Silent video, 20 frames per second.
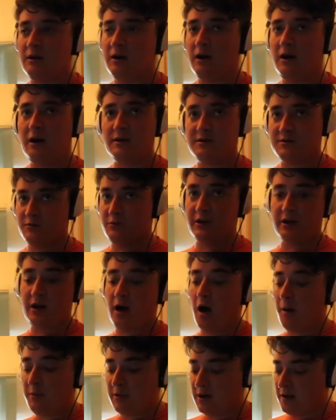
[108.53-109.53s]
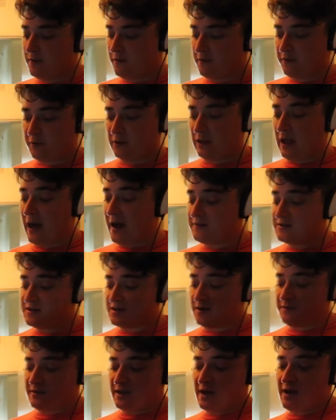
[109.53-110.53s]
Uh, it's really common even for live
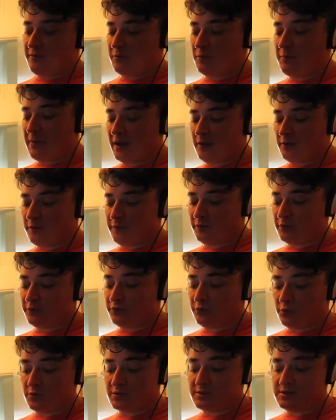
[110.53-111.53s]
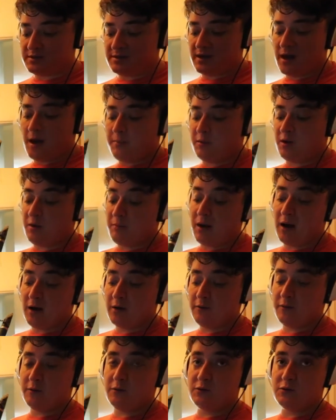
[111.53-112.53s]
stuff to have a microphone towards the top and a
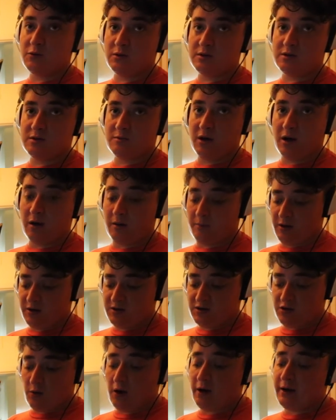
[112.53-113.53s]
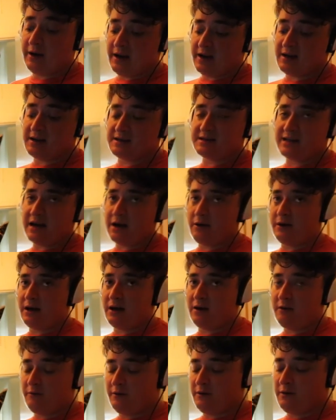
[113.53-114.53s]
microphone towards the bottom because you are yeah. getting sound
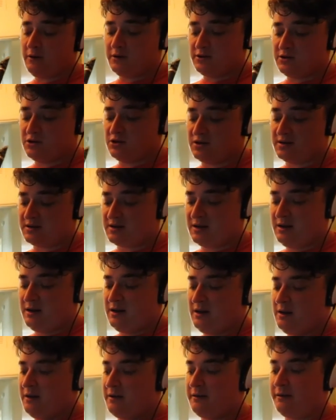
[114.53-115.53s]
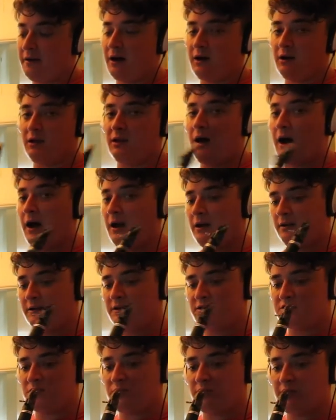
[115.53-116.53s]
out of here. It's mm -hmm, just mm -hmm. not a lot
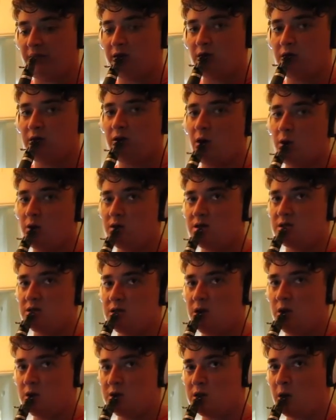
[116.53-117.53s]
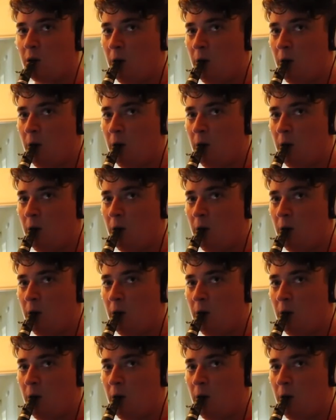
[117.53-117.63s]
unless you're playing the lowest notes.